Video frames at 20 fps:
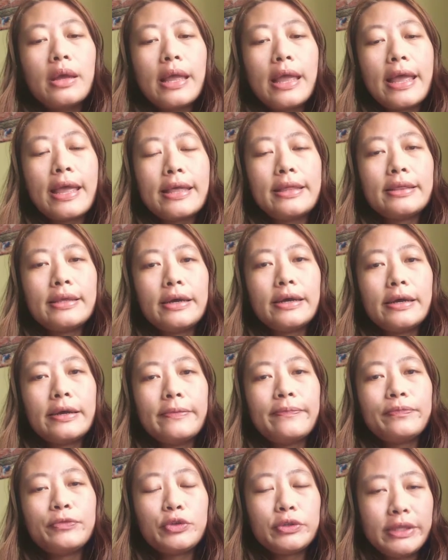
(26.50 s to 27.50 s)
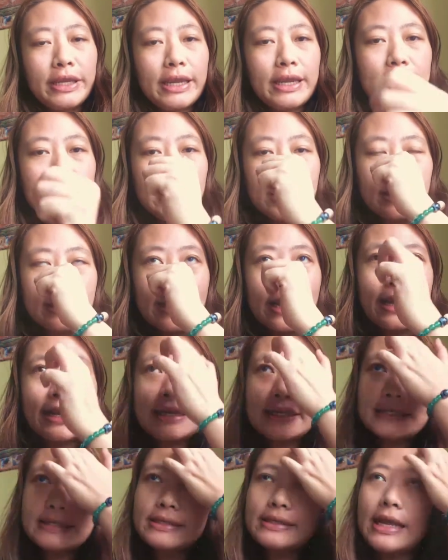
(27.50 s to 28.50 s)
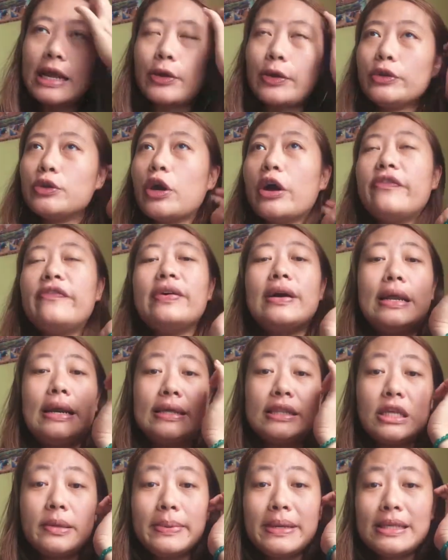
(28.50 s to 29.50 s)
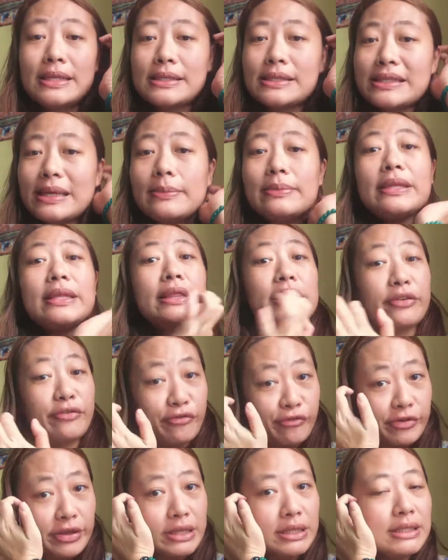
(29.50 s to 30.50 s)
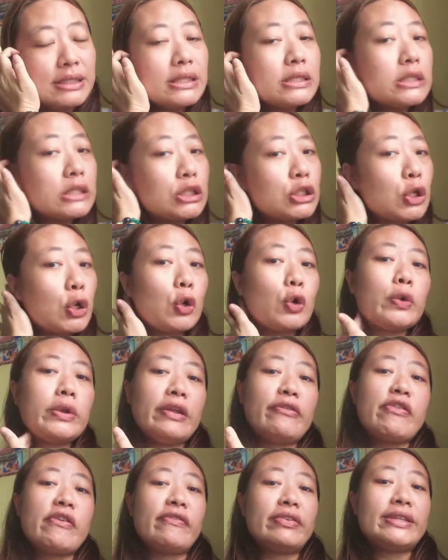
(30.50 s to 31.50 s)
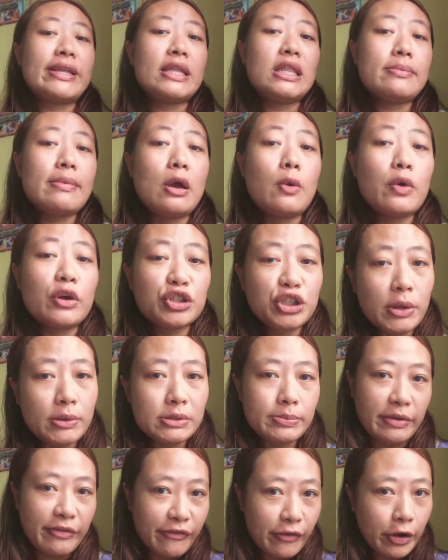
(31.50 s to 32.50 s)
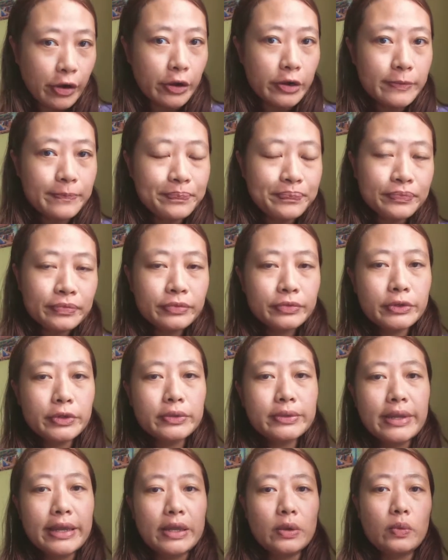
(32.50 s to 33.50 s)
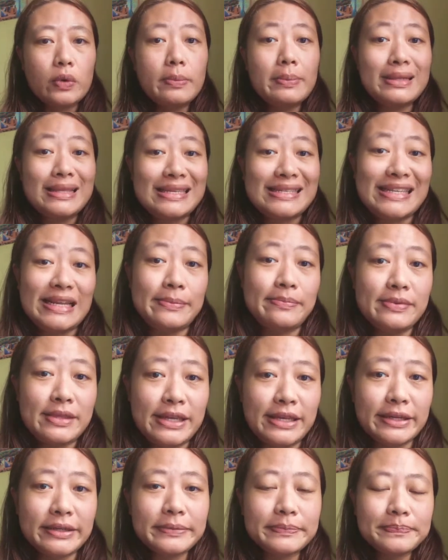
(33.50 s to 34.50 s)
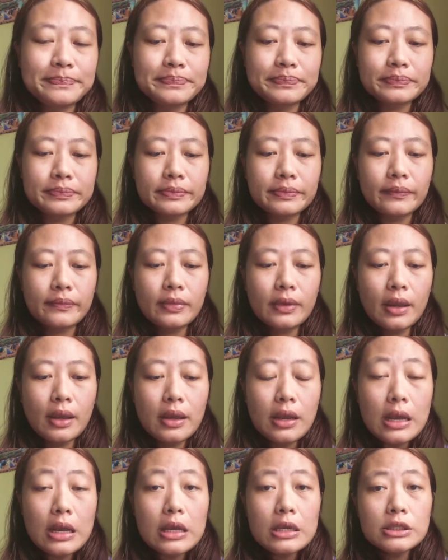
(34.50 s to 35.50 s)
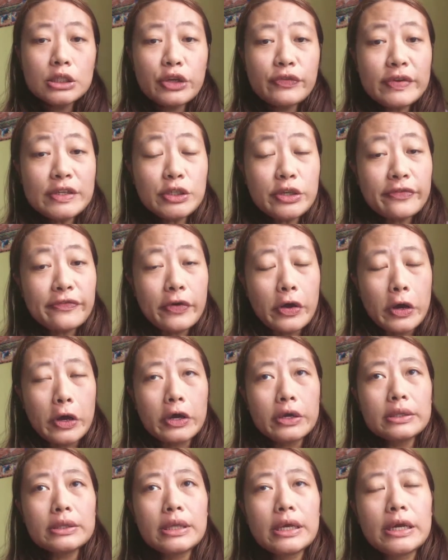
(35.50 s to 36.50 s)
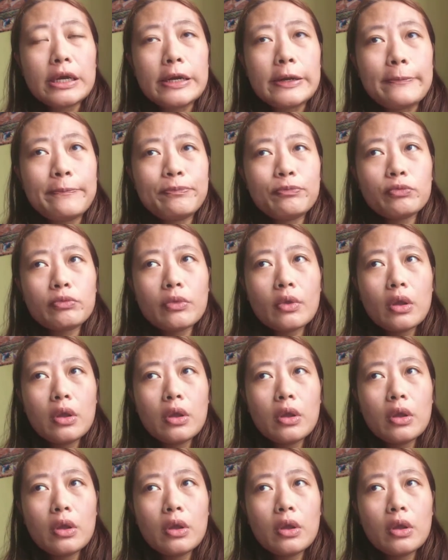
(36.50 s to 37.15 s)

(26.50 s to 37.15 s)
and um, today the guides are going to offer a little bit something different. So, if you've attended my workshops before, know that it won't be the same thing. So, first of all, um,